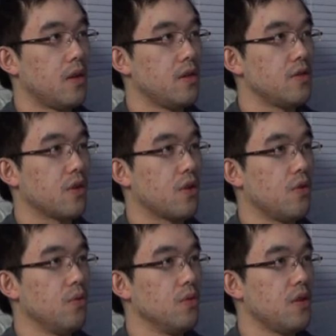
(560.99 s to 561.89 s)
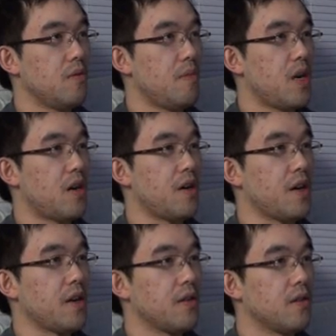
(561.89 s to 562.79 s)
There's the golden
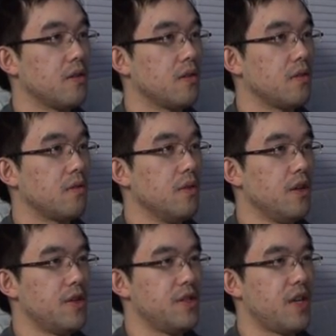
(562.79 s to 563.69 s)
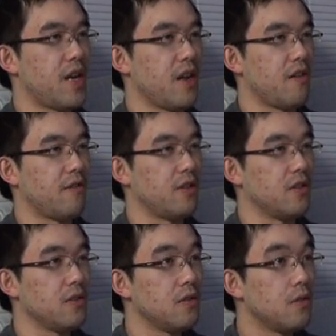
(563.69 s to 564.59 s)
berry. Where is that
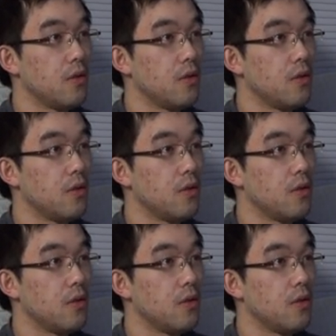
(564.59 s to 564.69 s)
anyways?